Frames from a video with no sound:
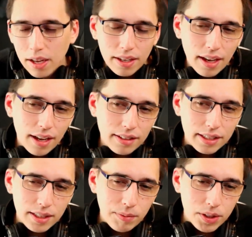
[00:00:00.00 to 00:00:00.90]
Yeah, they
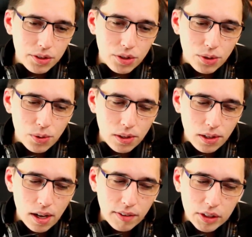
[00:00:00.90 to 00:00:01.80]
seem to do a
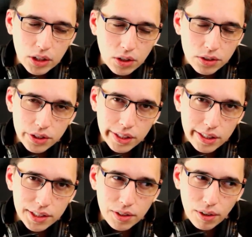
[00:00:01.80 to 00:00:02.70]
lot of the
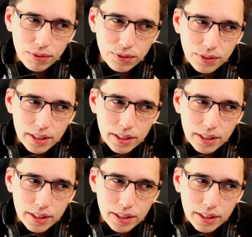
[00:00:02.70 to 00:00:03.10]
cutscene stuff.